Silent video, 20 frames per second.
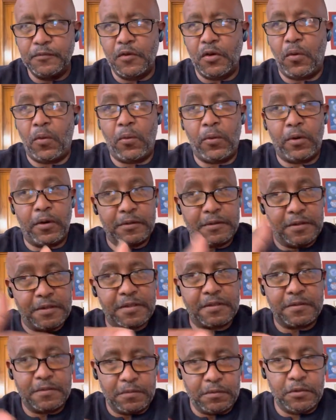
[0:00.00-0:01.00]
or
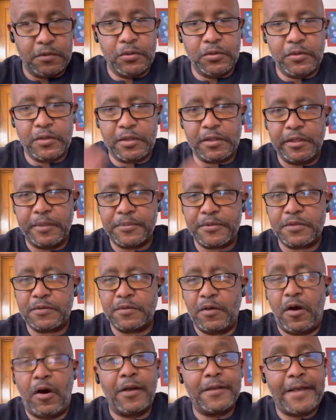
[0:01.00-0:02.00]
this lunar eclipse
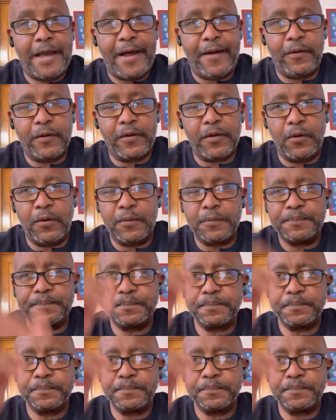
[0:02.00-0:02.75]
on Algol.